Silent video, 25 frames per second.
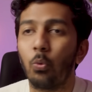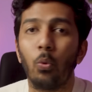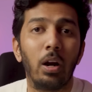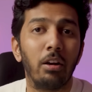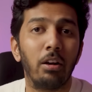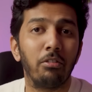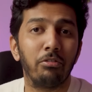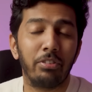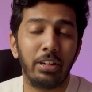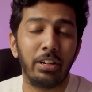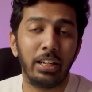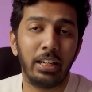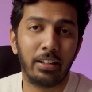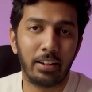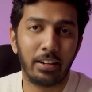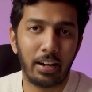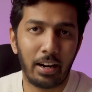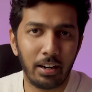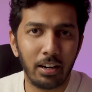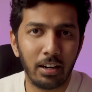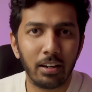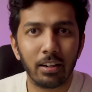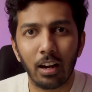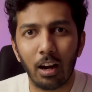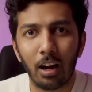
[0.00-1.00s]
one free
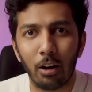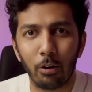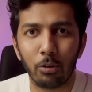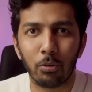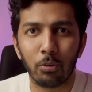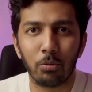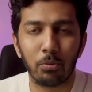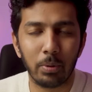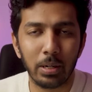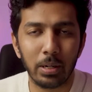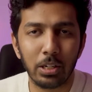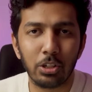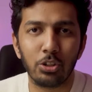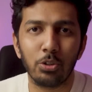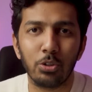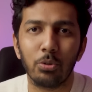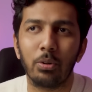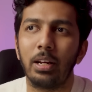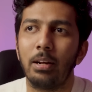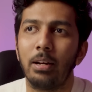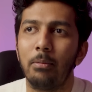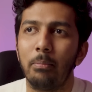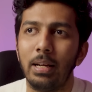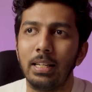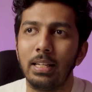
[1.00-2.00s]
credit out of which you
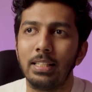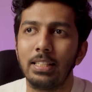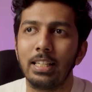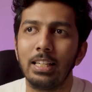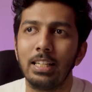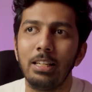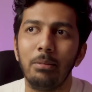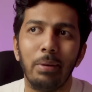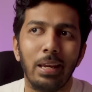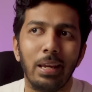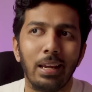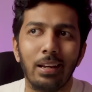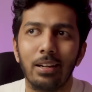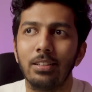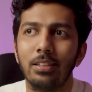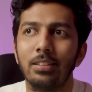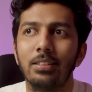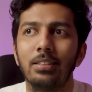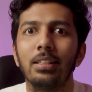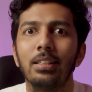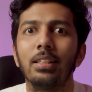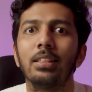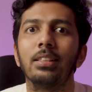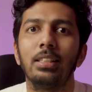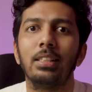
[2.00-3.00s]
can basically make a
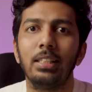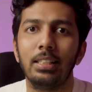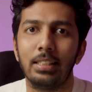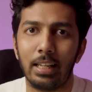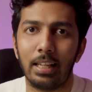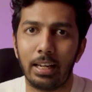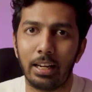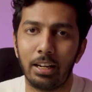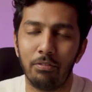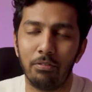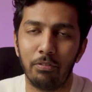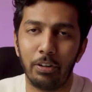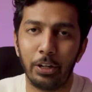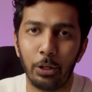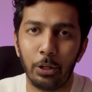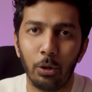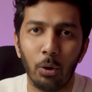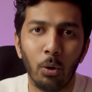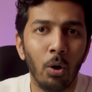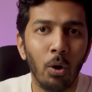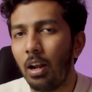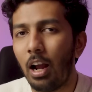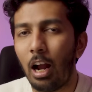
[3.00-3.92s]
60 second video.